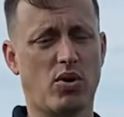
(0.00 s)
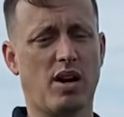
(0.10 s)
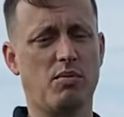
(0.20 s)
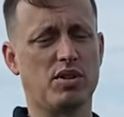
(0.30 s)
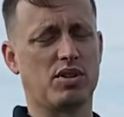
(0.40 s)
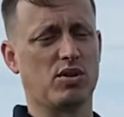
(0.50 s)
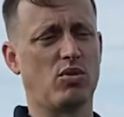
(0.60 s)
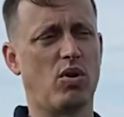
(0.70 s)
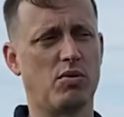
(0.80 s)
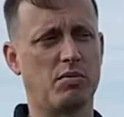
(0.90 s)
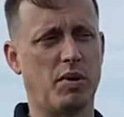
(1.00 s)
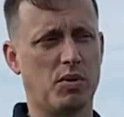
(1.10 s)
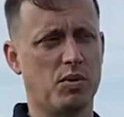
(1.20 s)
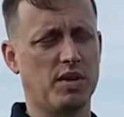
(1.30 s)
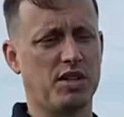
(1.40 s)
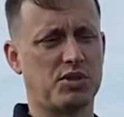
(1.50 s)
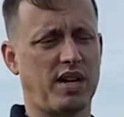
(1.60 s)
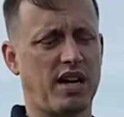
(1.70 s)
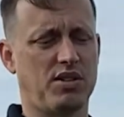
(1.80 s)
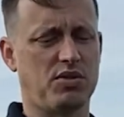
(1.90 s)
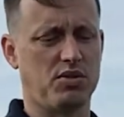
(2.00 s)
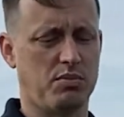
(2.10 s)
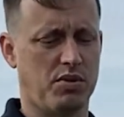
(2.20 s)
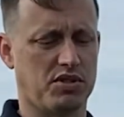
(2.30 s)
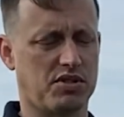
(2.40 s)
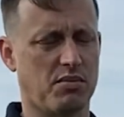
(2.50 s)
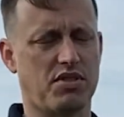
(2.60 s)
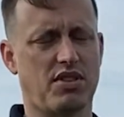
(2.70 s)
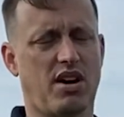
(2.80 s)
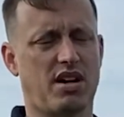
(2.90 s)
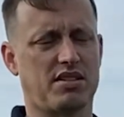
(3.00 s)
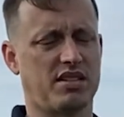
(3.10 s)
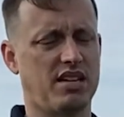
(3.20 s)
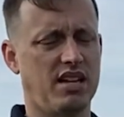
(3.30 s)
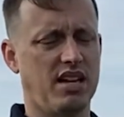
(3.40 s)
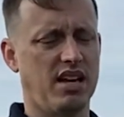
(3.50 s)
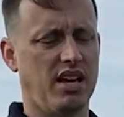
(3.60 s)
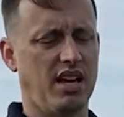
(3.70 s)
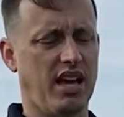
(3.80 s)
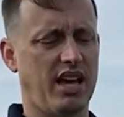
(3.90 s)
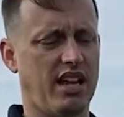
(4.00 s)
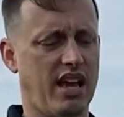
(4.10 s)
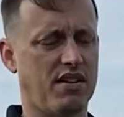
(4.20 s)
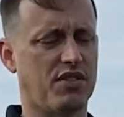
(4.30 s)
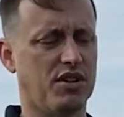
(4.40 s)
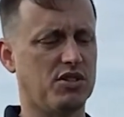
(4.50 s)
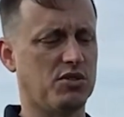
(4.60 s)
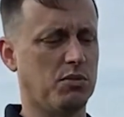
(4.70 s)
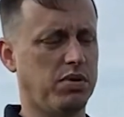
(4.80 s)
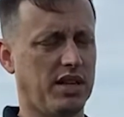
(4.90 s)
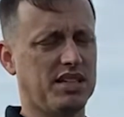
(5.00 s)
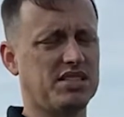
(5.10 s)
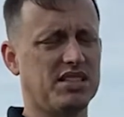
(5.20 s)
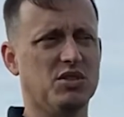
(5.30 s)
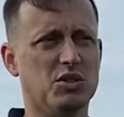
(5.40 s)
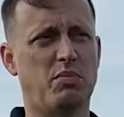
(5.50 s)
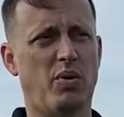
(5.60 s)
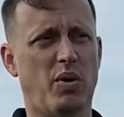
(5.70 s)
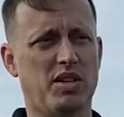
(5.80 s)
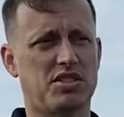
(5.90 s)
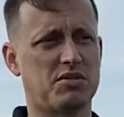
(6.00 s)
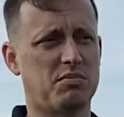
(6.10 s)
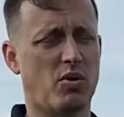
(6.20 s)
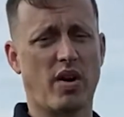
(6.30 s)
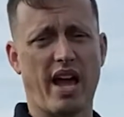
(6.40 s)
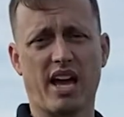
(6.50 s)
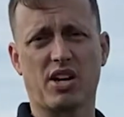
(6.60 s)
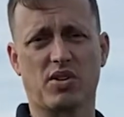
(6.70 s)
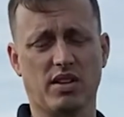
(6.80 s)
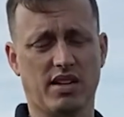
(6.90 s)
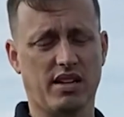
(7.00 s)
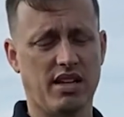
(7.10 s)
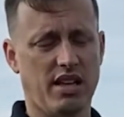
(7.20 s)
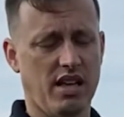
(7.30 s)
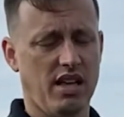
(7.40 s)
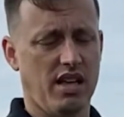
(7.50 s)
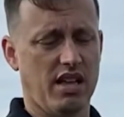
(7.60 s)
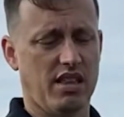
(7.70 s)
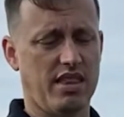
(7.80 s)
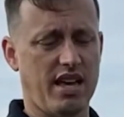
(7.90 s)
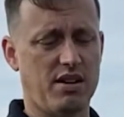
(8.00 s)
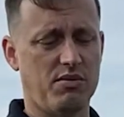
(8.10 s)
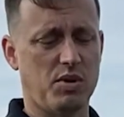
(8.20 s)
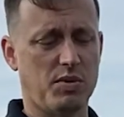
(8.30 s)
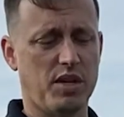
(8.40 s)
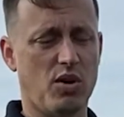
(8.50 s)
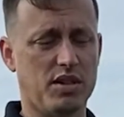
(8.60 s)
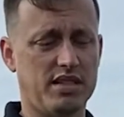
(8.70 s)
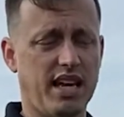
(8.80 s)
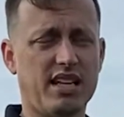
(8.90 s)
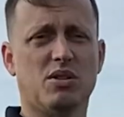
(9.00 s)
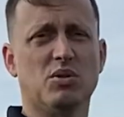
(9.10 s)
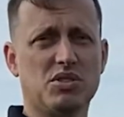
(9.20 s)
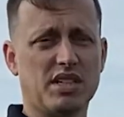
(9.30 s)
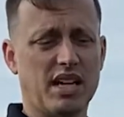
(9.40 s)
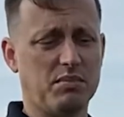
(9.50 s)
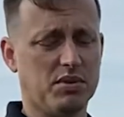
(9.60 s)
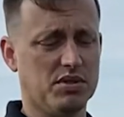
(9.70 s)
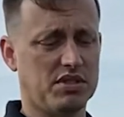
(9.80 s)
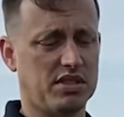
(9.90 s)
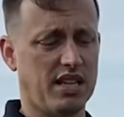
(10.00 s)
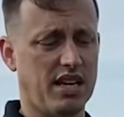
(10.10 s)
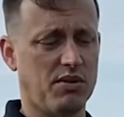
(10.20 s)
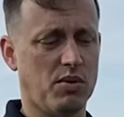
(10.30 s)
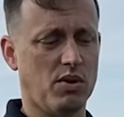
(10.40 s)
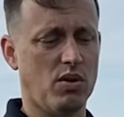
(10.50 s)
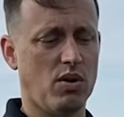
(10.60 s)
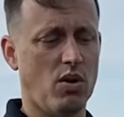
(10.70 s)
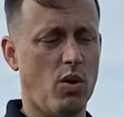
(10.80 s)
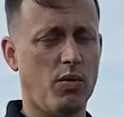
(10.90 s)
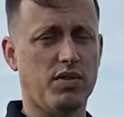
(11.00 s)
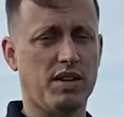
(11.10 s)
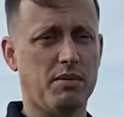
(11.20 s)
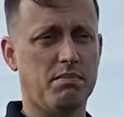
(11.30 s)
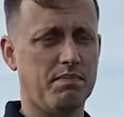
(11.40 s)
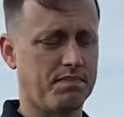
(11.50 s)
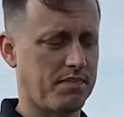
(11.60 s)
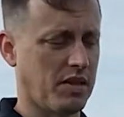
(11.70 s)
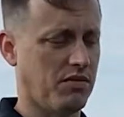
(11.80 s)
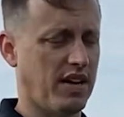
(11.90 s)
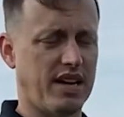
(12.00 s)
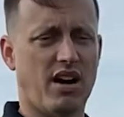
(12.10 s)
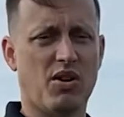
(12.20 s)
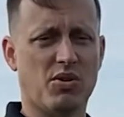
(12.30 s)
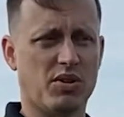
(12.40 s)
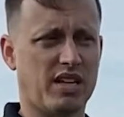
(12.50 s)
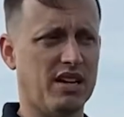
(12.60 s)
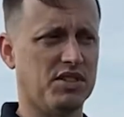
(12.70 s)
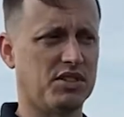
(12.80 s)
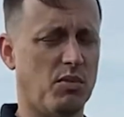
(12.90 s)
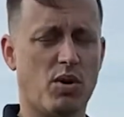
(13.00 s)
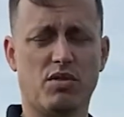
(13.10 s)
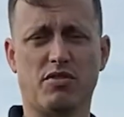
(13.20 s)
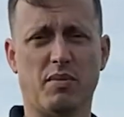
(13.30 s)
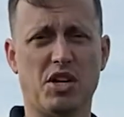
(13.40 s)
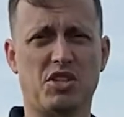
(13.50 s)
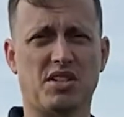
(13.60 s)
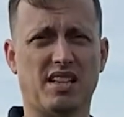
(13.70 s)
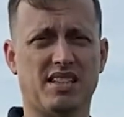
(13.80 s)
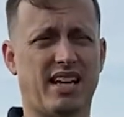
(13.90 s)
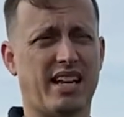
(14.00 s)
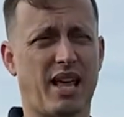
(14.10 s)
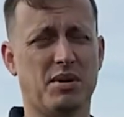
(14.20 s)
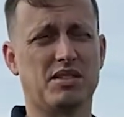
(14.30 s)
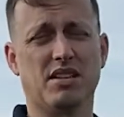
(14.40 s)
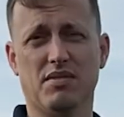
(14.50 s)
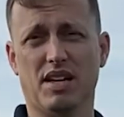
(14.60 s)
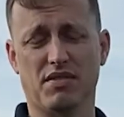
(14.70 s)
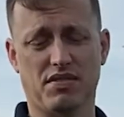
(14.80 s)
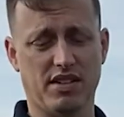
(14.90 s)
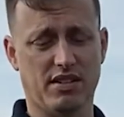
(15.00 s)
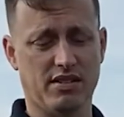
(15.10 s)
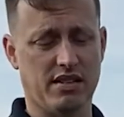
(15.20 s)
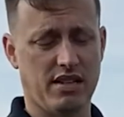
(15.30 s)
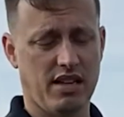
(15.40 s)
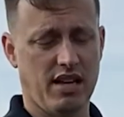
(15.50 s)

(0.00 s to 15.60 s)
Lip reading: program with the grower, but we're really trying to put some thought and effort into placing those points more accurately. Then when we go to take those samples, they will hopefully vet out or give us more information on the dynamics of that field.